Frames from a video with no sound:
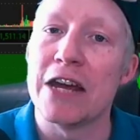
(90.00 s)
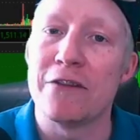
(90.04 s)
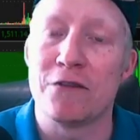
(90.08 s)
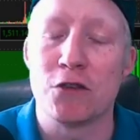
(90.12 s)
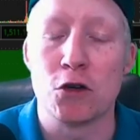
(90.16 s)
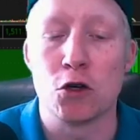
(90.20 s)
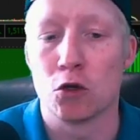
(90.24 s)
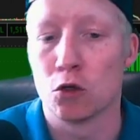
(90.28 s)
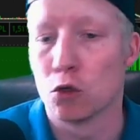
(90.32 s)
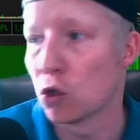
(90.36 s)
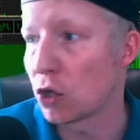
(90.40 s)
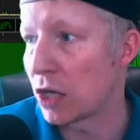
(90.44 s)

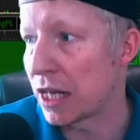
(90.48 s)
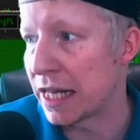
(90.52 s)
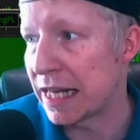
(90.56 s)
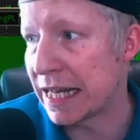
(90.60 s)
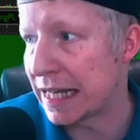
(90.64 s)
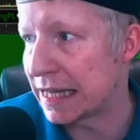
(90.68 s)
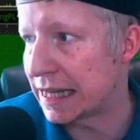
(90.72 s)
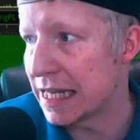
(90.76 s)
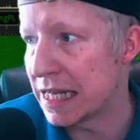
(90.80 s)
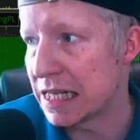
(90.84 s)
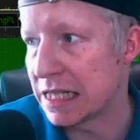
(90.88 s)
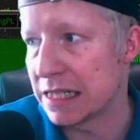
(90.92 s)
If you're
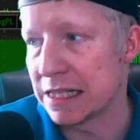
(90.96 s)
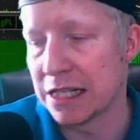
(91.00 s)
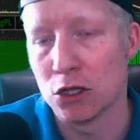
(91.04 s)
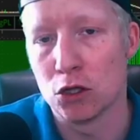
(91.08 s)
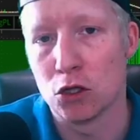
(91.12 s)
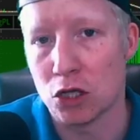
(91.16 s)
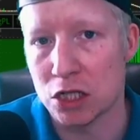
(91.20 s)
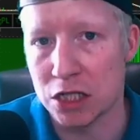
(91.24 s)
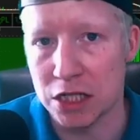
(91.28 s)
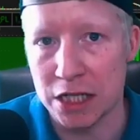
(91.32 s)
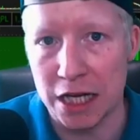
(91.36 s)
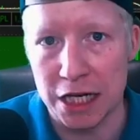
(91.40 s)
looking at this and it
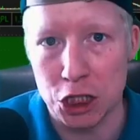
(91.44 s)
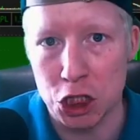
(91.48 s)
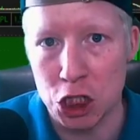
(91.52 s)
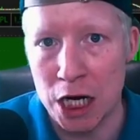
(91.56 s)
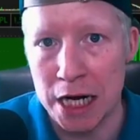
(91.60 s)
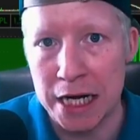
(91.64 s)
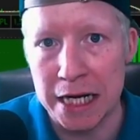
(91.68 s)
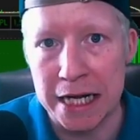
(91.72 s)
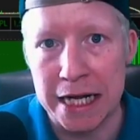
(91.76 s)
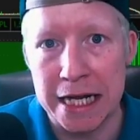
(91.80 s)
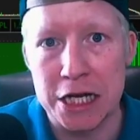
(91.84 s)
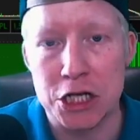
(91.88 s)
looks like
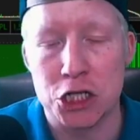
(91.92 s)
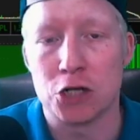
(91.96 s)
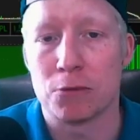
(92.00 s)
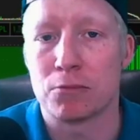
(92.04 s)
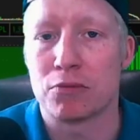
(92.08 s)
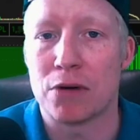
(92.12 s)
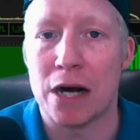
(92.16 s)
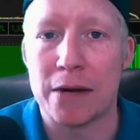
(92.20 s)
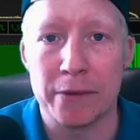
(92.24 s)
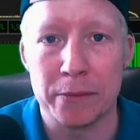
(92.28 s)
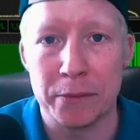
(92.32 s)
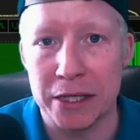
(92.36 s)
Chinese,
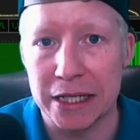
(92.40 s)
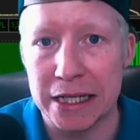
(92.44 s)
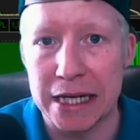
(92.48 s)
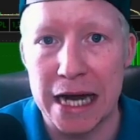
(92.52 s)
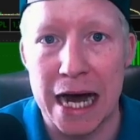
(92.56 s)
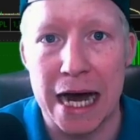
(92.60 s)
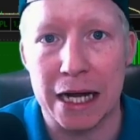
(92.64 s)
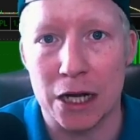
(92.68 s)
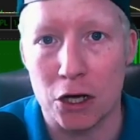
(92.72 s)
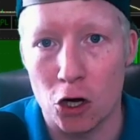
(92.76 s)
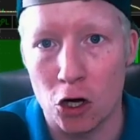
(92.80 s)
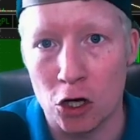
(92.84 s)
you're probably
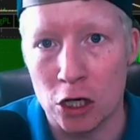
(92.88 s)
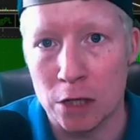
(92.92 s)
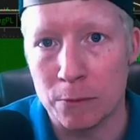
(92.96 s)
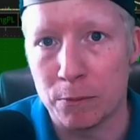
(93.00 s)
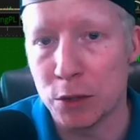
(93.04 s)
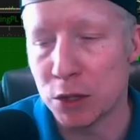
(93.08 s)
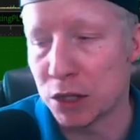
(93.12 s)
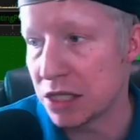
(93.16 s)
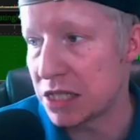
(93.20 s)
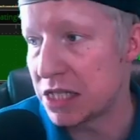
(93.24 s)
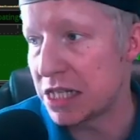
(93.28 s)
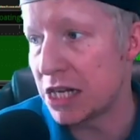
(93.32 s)
not caught
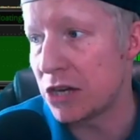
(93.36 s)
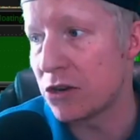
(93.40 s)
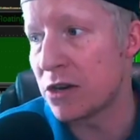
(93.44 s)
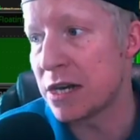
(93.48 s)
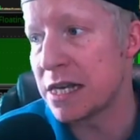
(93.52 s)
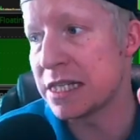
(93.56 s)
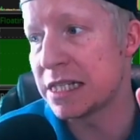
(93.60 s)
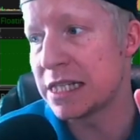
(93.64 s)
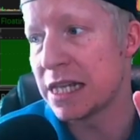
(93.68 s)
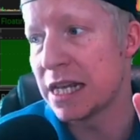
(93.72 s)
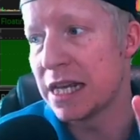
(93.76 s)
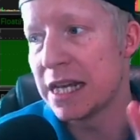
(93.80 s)
up with the
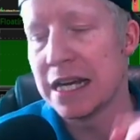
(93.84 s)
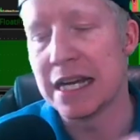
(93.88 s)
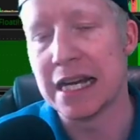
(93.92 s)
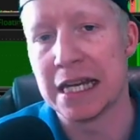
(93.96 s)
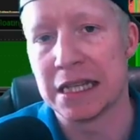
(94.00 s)
series.